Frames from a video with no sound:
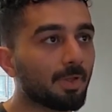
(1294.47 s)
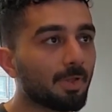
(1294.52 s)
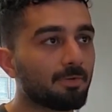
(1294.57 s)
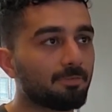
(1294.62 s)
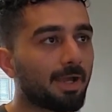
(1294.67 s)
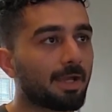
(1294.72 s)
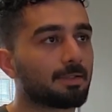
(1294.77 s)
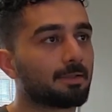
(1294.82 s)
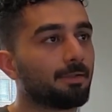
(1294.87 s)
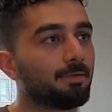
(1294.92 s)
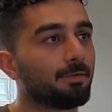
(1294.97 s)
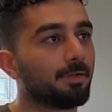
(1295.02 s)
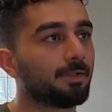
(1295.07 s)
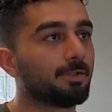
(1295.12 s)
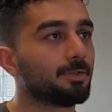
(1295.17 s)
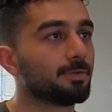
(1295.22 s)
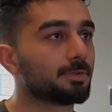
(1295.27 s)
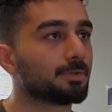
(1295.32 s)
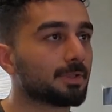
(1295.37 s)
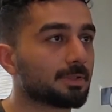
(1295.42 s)
Factor
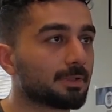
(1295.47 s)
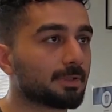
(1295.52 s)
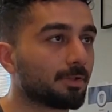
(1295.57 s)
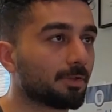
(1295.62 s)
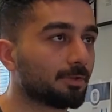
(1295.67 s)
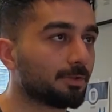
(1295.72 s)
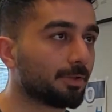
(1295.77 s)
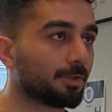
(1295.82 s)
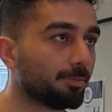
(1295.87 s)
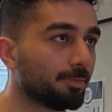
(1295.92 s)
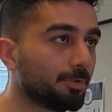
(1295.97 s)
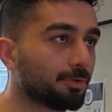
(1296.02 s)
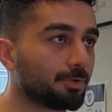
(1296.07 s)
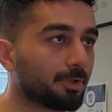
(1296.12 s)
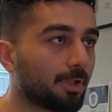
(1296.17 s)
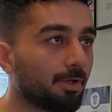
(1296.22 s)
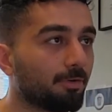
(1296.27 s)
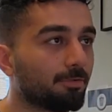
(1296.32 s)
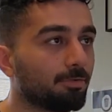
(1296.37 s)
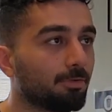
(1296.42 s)
reduces the
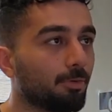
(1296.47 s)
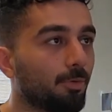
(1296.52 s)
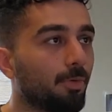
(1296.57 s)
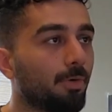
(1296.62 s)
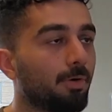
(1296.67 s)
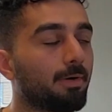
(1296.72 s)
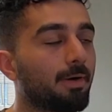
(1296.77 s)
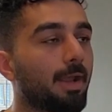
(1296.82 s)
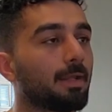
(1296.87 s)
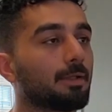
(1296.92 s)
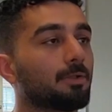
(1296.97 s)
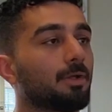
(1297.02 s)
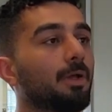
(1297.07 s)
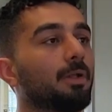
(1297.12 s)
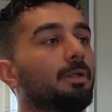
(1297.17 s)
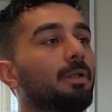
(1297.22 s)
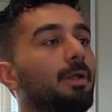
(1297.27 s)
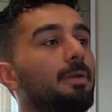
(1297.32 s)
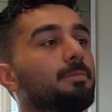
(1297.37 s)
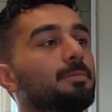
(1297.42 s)
contribution of lower ranked
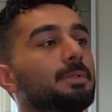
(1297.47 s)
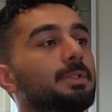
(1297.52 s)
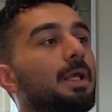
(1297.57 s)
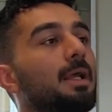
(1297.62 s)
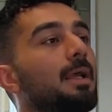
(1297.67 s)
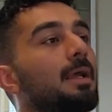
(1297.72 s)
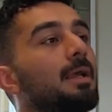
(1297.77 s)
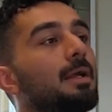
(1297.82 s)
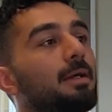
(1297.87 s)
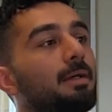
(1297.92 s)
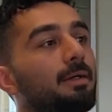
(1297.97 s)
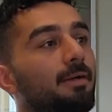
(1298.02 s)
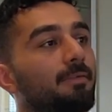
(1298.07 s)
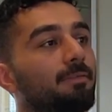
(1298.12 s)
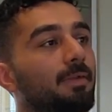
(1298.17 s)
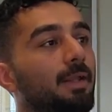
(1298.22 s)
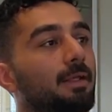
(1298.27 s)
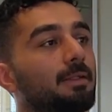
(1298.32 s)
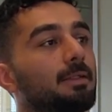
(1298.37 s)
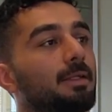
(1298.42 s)
items,
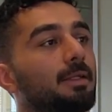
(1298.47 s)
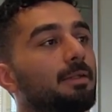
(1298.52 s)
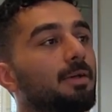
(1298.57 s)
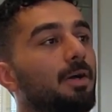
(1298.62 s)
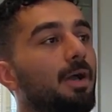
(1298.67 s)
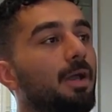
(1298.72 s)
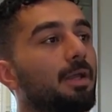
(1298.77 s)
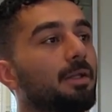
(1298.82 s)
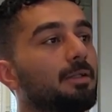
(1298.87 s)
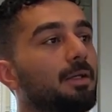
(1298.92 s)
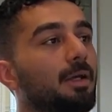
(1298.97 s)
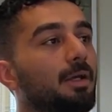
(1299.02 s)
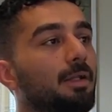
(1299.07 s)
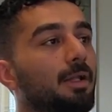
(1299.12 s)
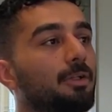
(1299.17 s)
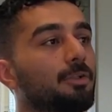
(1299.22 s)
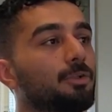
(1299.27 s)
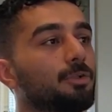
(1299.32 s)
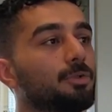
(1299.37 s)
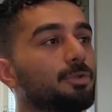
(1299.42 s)
reflecting the idea
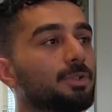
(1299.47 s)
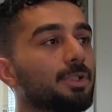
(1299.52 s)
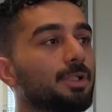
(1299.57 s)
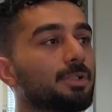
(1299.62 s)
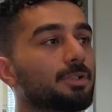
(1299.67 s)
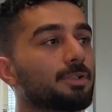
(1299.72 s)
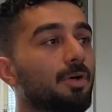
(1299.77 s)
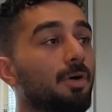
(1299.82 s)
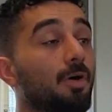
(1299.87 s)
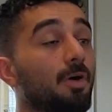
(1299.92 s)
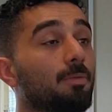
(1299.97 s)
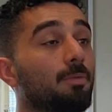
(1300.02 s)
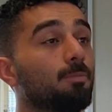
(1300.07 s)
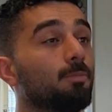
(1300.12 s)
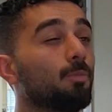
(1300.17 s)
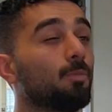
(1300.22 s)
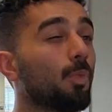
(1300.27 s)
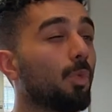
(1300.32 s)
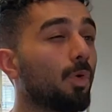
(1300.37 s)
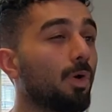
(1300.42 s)
that users are
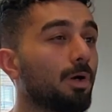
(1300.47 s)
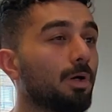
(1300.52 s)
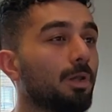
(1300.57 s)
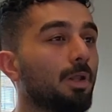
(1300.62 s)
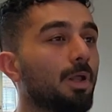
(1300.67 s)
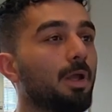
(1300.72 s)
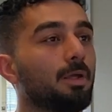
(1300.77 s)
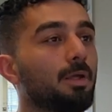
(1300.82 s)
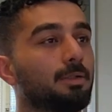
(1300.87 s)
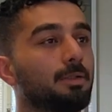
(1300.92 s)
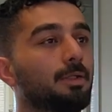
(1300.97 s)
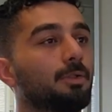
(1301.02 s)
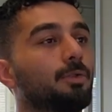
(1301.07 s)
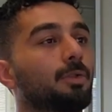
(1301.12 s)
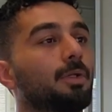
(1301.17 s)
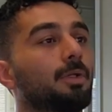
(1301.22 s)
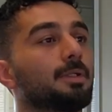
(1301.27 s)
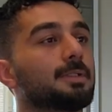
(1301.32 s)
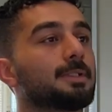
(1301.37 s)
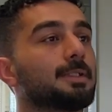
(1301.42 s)
more likely to
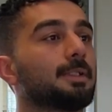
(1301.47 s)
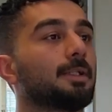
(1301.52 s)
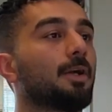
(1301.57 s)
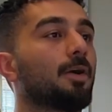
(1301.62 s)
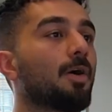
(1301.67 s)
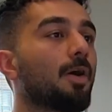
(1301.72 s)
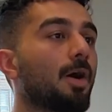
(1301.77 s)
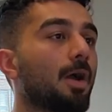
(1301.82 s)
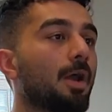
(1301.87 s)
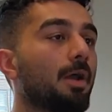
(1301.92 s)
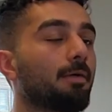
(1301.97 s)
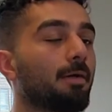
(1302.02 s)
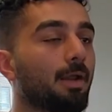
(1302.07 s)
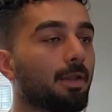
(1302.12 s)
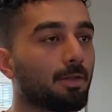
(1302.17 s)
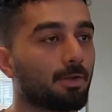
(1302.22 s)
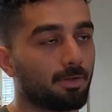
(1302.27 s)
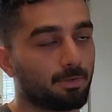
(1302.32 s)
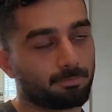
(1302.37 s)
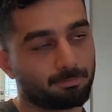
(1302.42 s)
consider higher
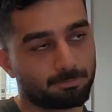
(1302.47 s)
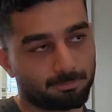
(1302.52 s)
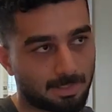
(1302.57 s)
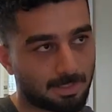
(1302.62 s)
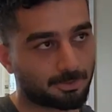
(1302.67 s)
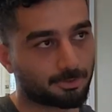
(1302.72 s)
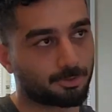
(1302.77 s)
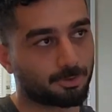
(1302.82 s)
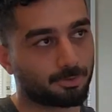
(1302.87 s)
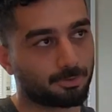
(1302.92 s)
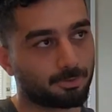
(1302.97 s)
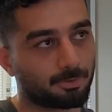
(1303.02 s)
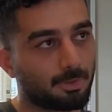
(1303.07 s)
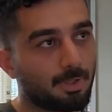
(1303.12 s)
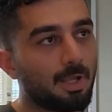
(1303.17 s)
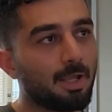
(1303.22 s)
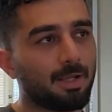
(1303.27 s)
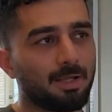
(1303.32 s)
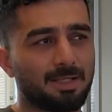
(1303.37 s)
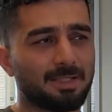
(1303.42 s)
ranked items. That's true.
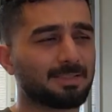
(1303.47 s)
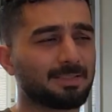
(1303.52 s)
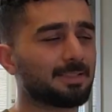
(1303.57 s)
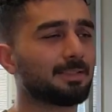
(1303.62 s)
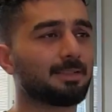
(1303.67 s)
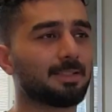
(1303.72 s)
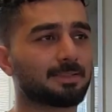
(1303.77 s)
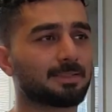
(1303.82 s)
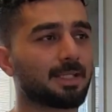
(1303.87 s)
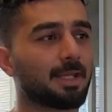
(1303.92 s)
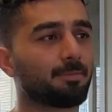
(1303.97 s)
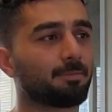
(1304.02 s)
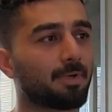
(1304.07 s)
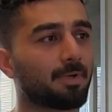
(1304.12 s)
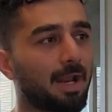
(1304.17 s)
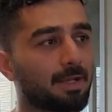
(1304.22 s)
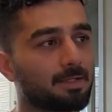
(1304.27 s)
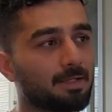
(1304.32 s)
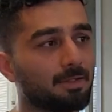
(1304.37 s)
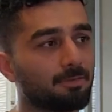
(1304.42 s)
Is it the same
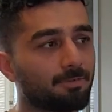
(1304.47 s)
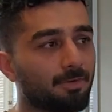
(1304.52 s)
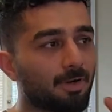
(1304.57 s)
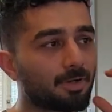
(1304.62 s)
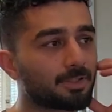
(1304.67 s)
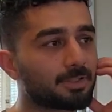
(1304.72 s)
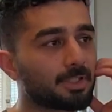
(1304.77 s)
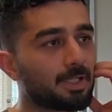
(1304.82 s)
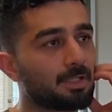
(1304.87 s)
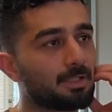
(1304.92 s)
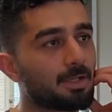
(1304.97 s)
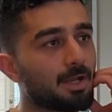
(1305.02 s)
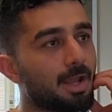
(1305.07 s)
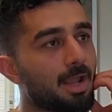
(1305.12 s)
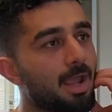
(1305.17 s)
ranking function?